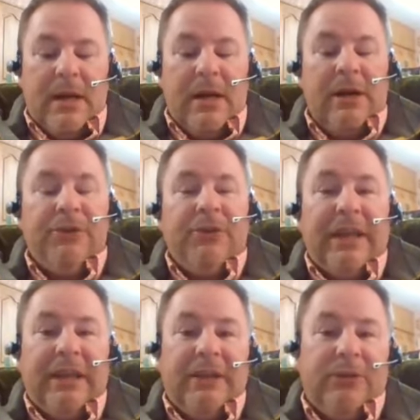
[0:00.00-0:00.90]

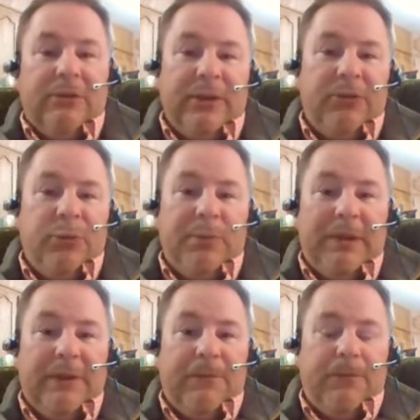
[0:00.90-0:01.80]
180 degrees would
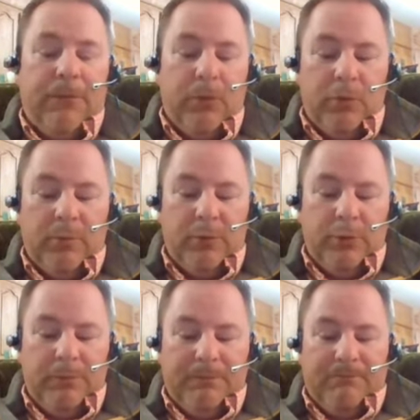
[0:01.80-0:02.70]
be a full
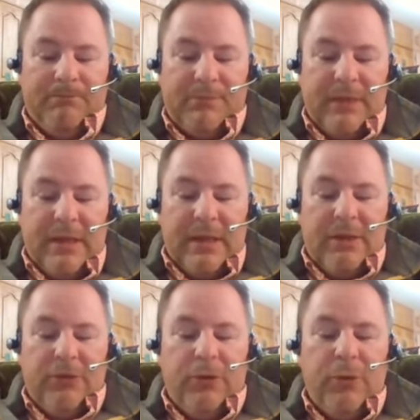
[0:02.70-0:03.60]
moon.
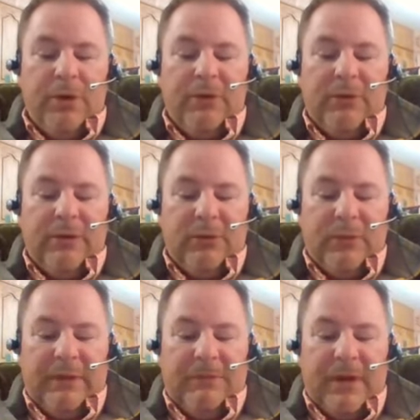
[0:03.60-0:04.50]

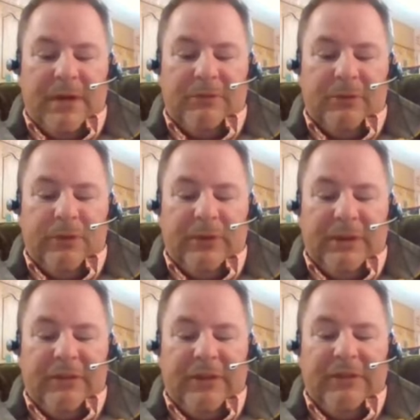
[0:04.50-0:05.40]
225
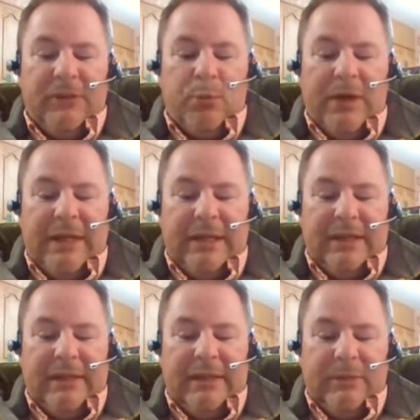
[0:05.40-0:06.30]
degrees is a
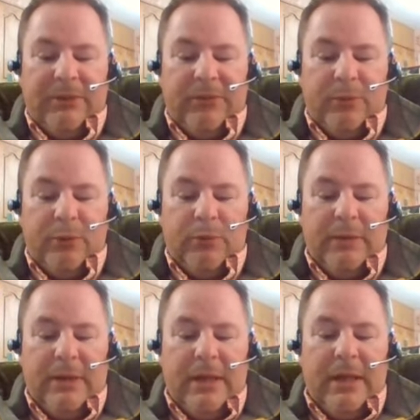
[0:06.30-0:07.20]
waning gibbous
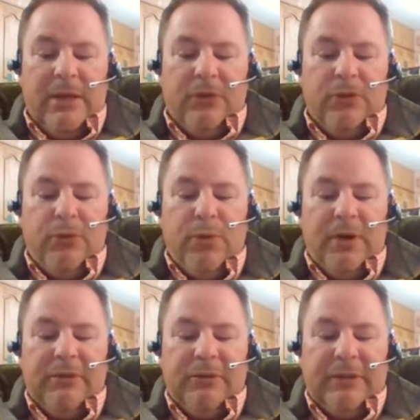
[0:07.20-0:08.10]
moon.
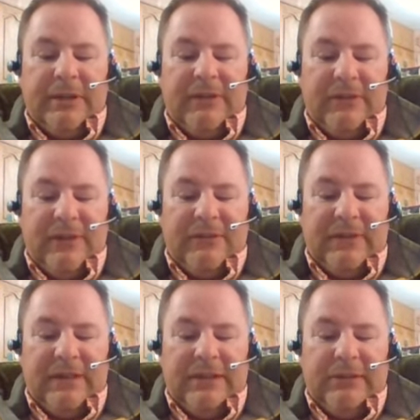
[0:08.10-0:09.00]

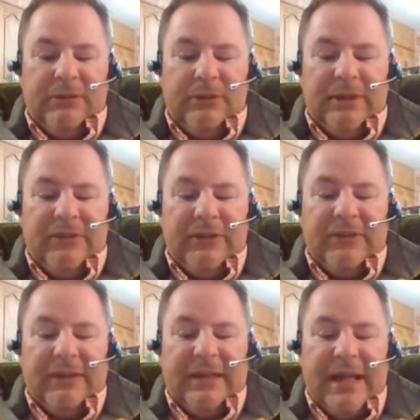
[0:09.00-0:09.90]
270 degrees
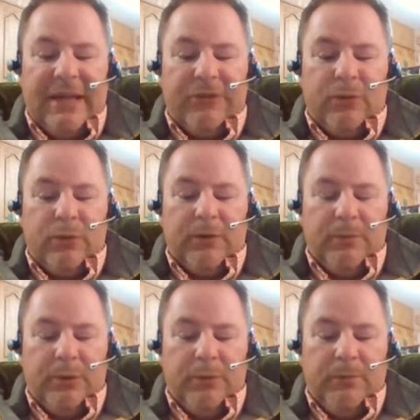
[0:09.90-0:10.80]
is the last quarter
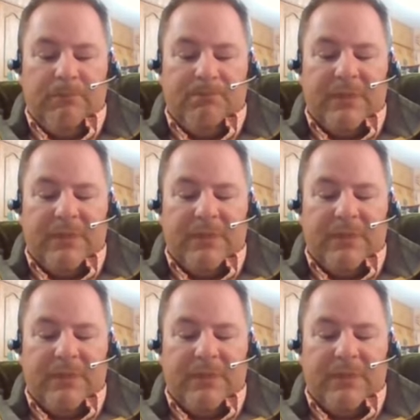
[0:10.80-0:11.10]
moon.